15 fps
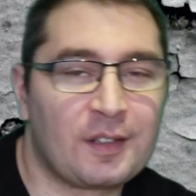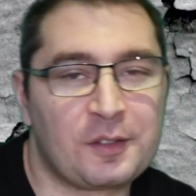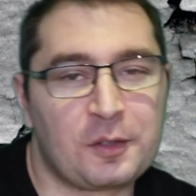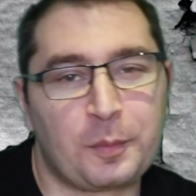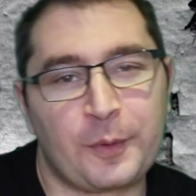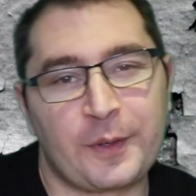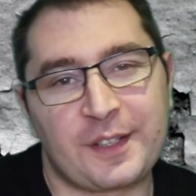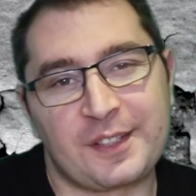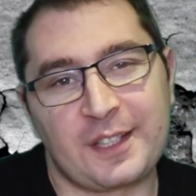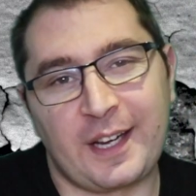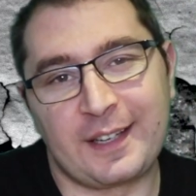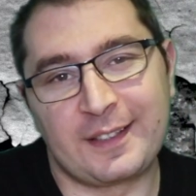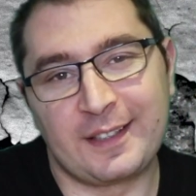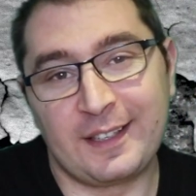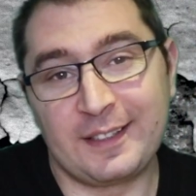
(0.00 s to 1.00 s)
Super
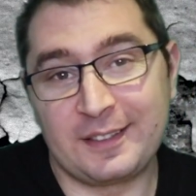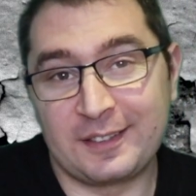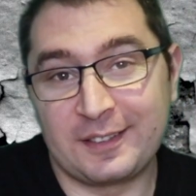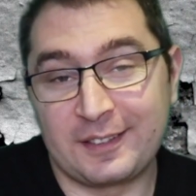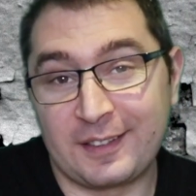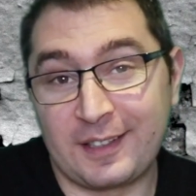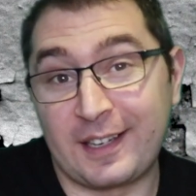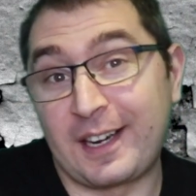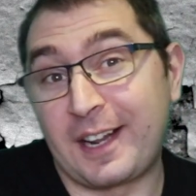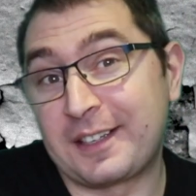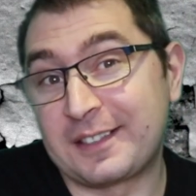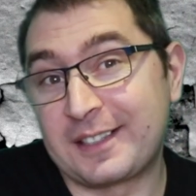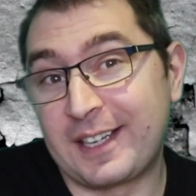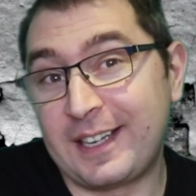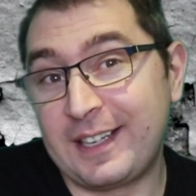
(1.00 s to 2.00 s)
excited.
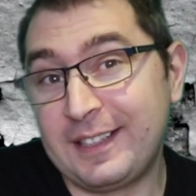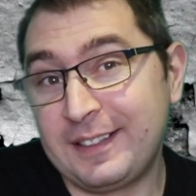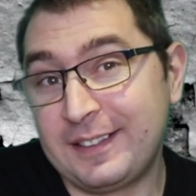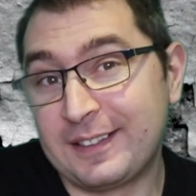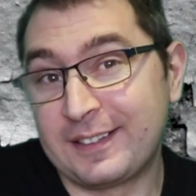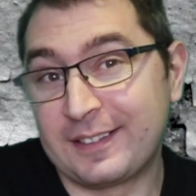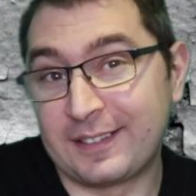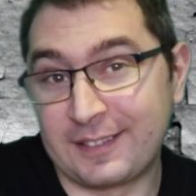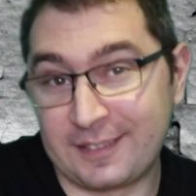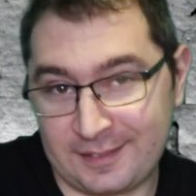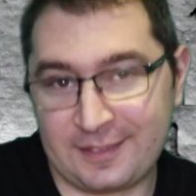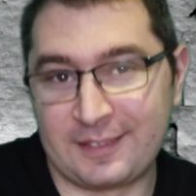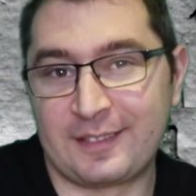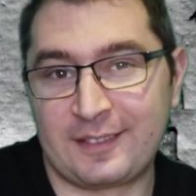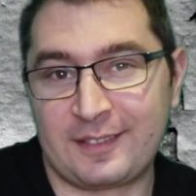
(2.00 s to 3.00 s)
Another day,
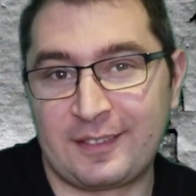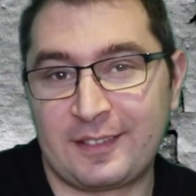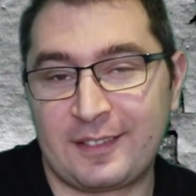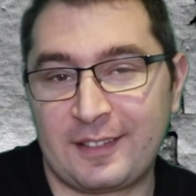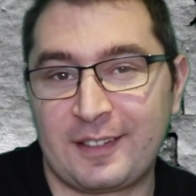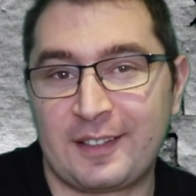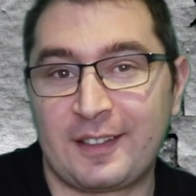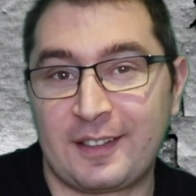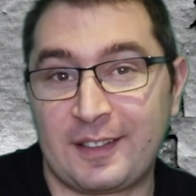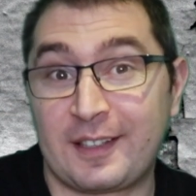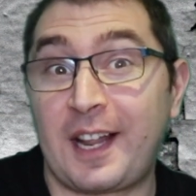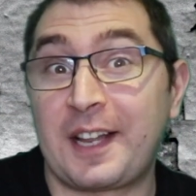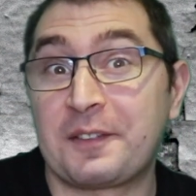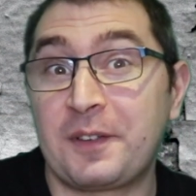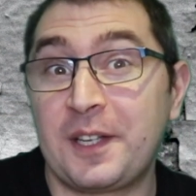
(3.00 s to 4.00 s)

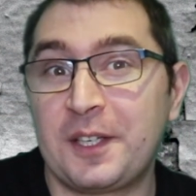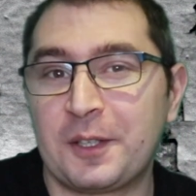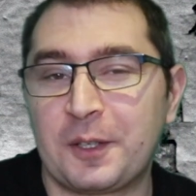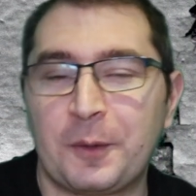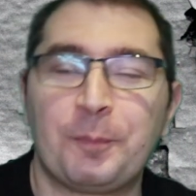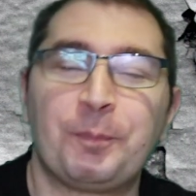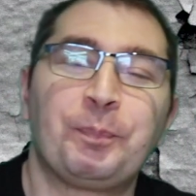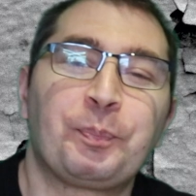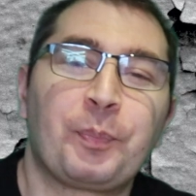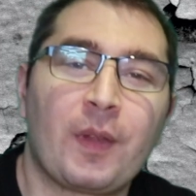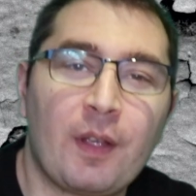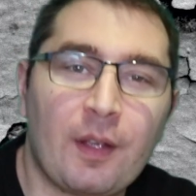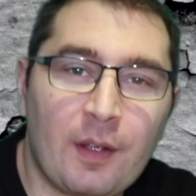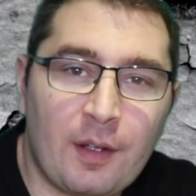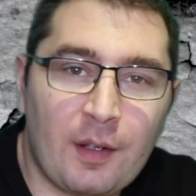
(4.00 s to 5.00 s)
another video.
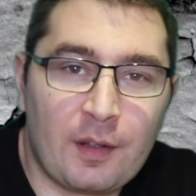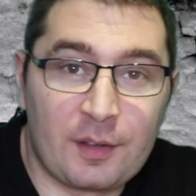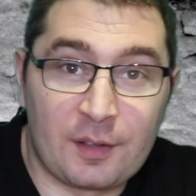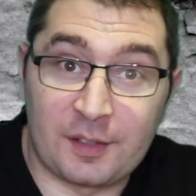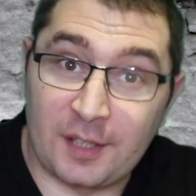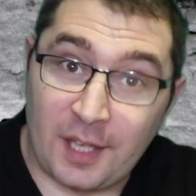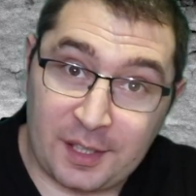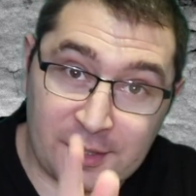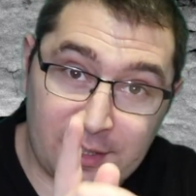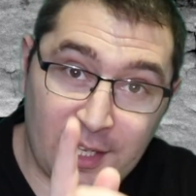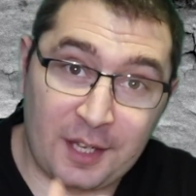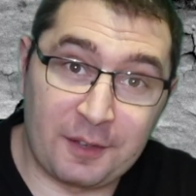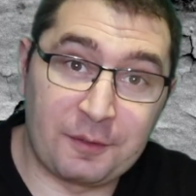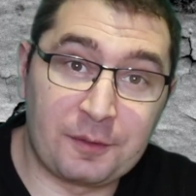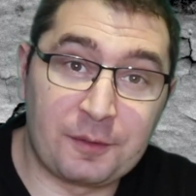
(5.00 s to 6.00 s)
Stay
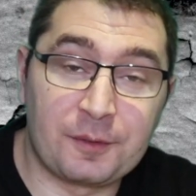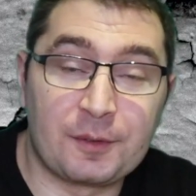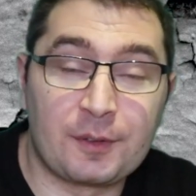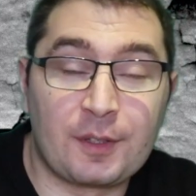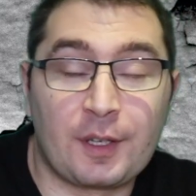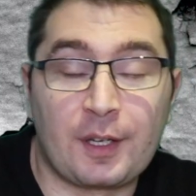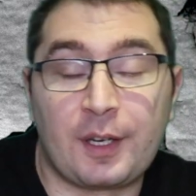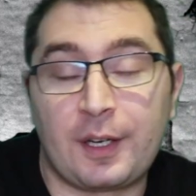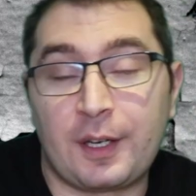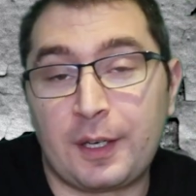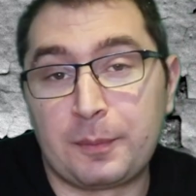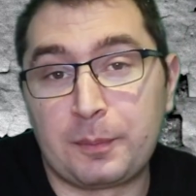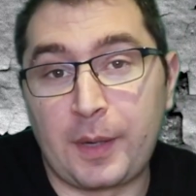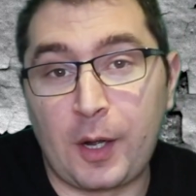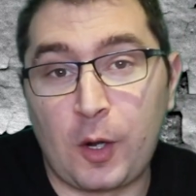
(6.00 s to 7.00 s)
safe.
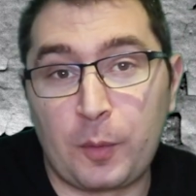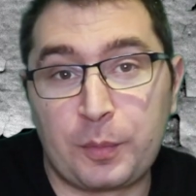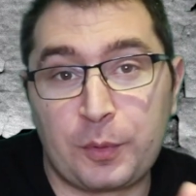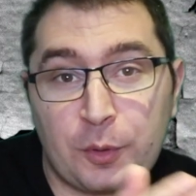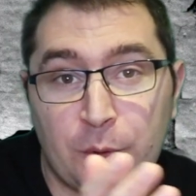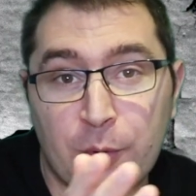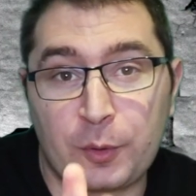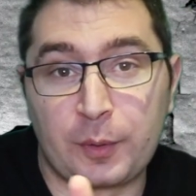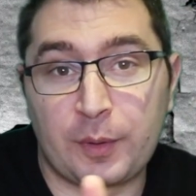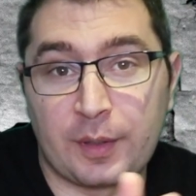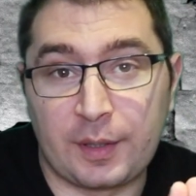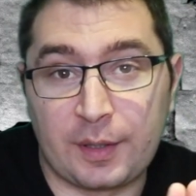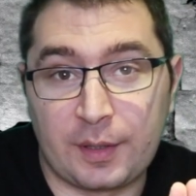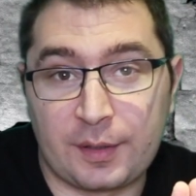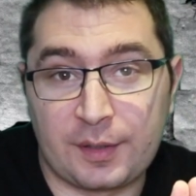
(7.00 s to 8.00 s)
I hope you
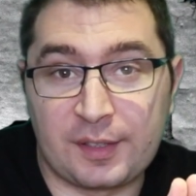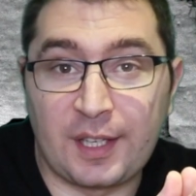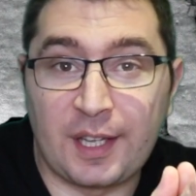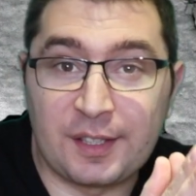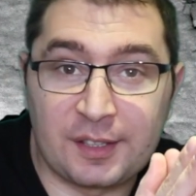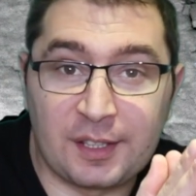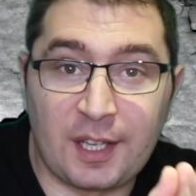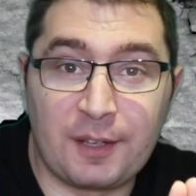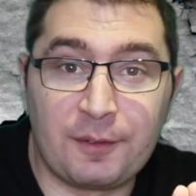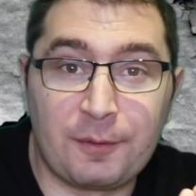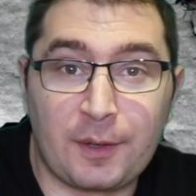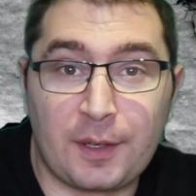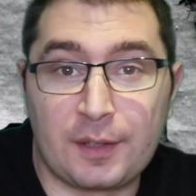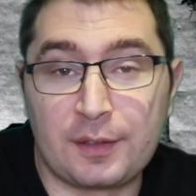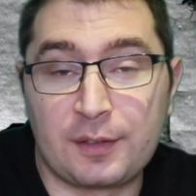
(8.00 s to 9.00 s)
stay safe
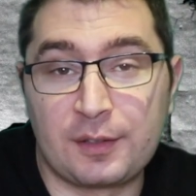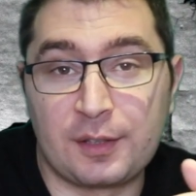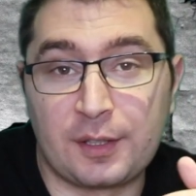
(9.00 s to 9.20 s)
and